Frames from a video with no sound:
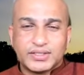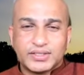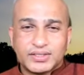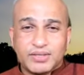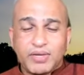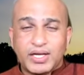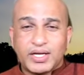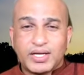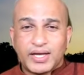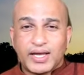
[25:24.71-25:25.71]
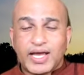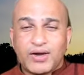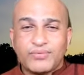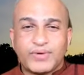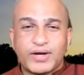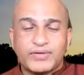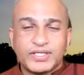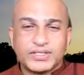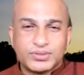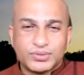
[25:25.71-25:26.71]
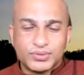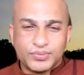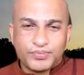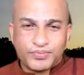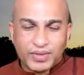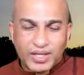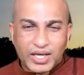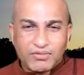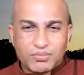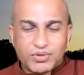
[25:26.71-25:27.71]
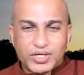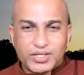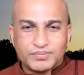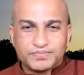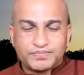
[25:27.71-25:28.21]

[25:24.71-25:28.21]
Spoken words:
similar have powers to everybody.